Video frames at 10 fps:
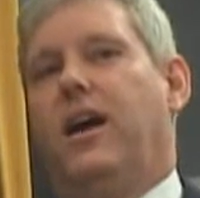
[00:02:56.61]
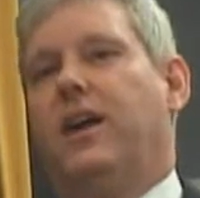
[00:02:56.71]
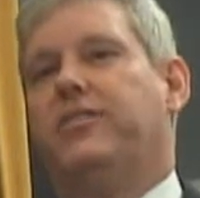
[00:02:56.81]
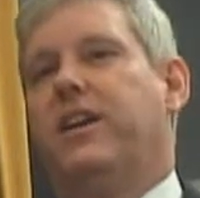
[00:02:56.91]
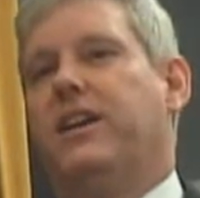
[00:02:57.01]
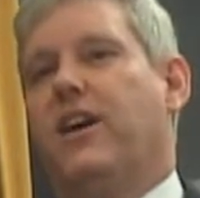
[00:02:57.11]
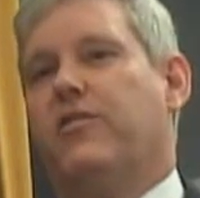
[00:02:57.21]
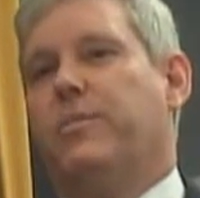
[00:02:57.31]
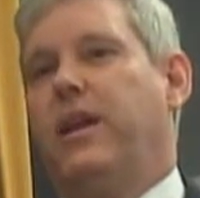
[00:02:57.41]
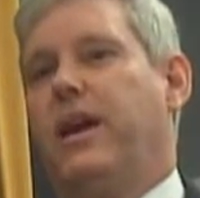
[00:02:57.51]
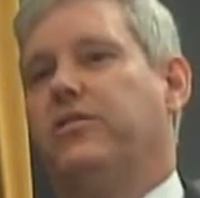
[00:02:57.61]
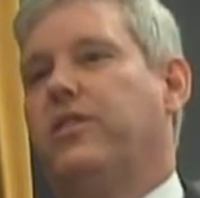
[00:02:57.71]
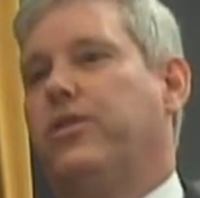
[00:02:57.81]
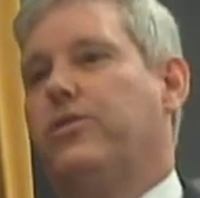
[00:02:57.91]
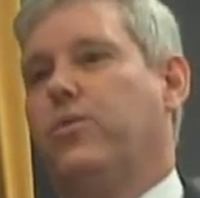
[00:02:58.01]
Our state government has
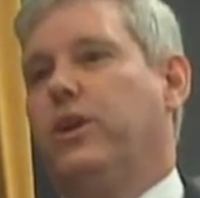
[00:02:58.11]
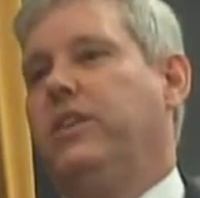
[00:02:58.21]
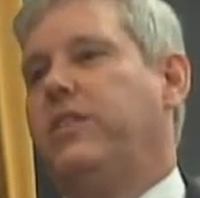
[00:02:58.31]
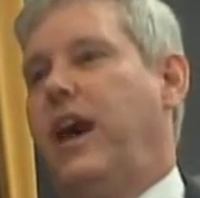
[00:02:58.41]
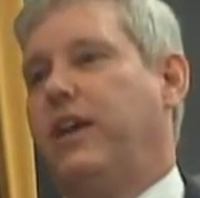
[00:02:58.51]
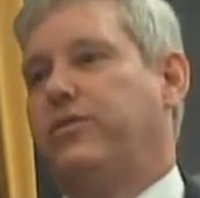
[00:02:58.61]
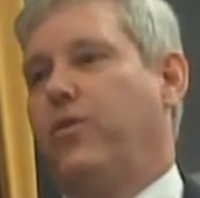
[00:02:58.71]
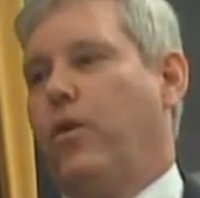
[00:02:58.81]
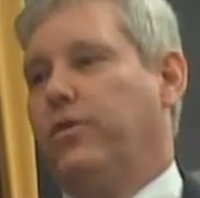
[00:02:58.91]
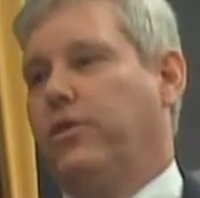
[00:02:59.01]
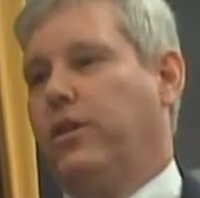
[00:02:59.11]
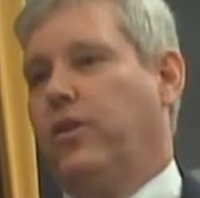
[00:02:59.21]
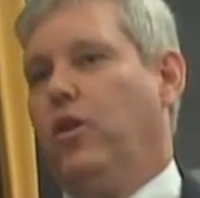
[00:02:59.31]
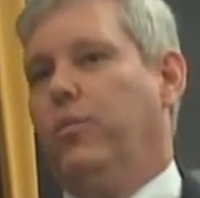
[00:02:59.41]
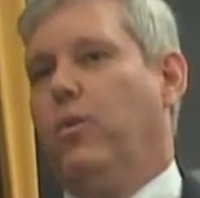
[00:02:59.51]
3 task forces on
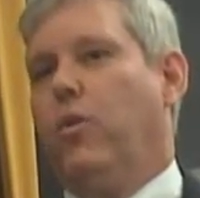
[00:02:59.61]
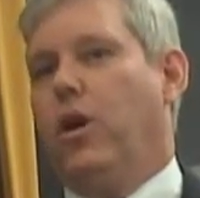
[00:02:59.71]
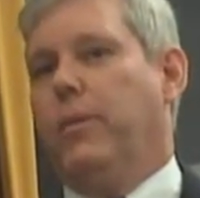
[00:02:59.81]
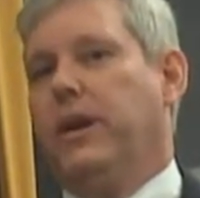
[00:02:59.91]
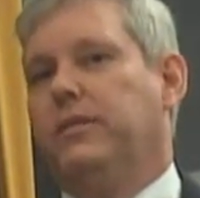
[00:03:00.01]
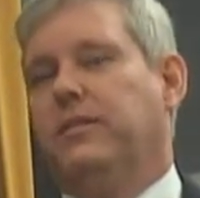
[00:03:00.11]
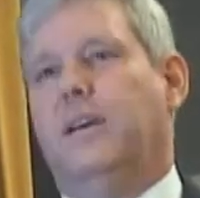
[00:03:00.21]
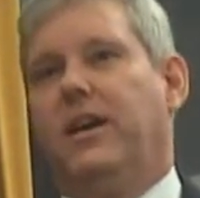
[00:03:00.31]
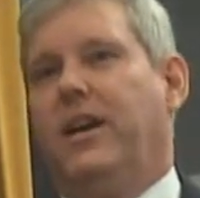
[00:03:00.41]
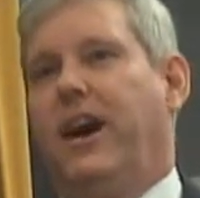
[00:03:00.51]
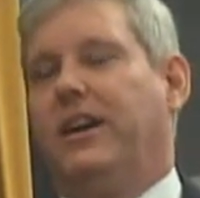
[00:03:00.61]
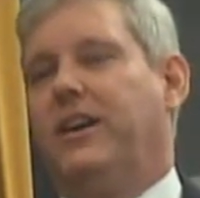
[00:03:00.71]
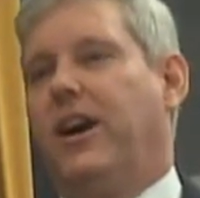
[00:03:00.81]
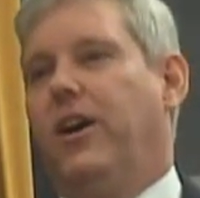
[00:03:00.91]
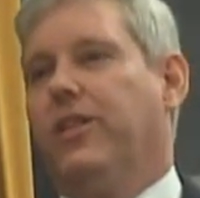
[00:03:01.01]
global warming. I'd
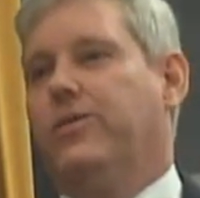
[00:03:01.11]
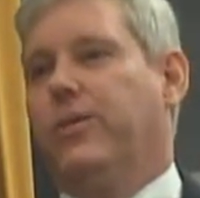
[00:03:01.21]
cut all